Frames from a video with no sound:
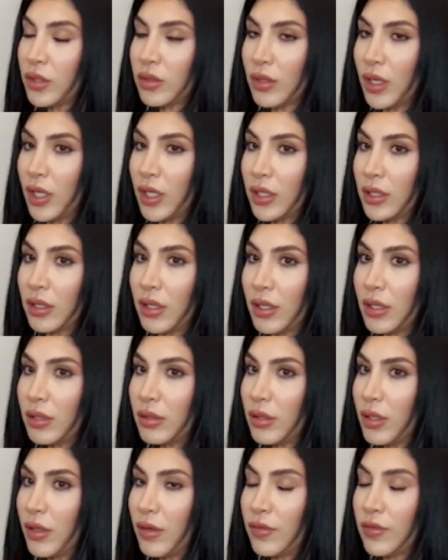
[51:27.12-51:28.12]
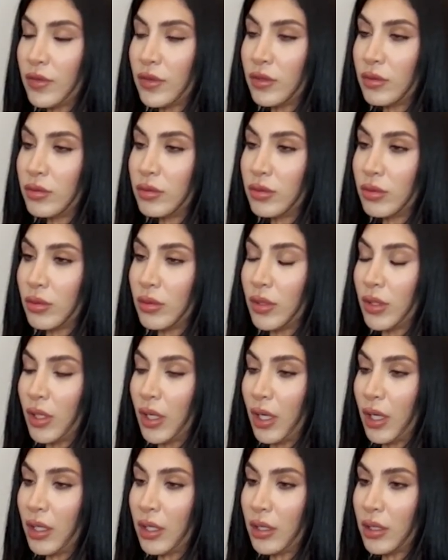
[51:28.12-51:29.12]
wrong, though. If you do
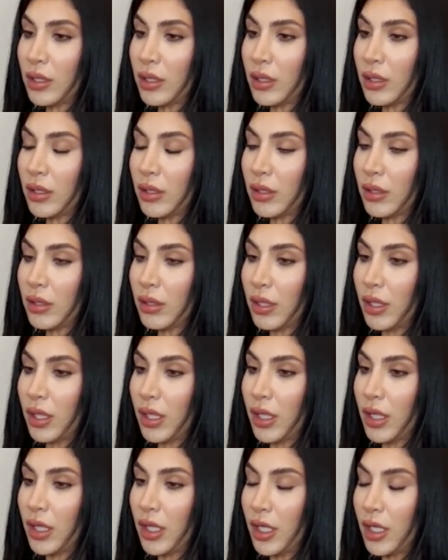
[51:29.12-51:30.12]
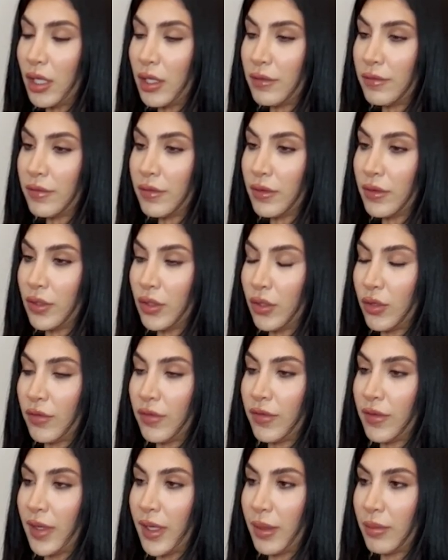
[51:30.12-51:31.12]
not love your
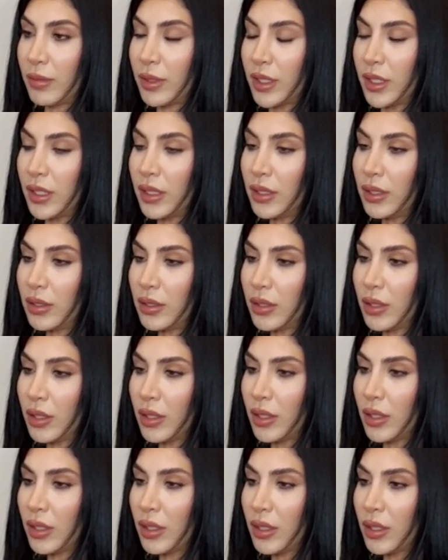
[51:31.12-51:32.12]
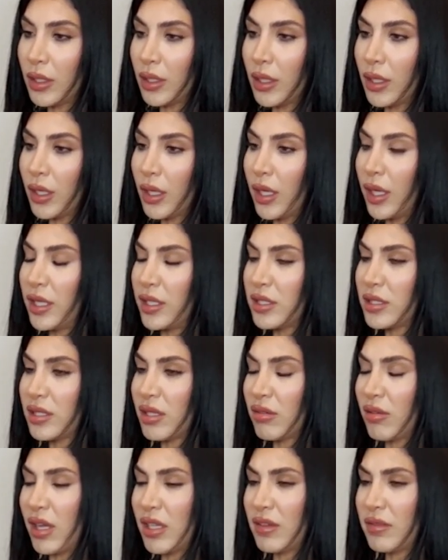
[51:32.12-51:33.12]
family, it's
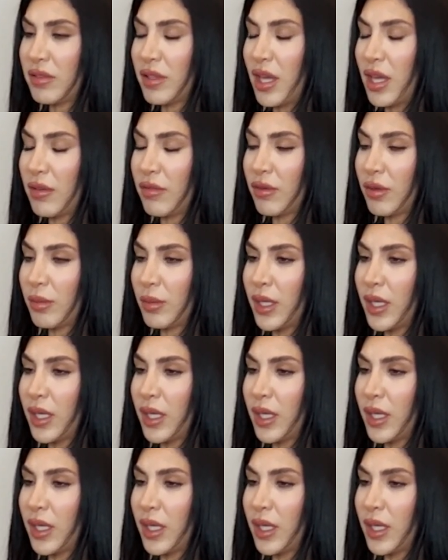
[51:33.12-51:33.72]
a red flag for me.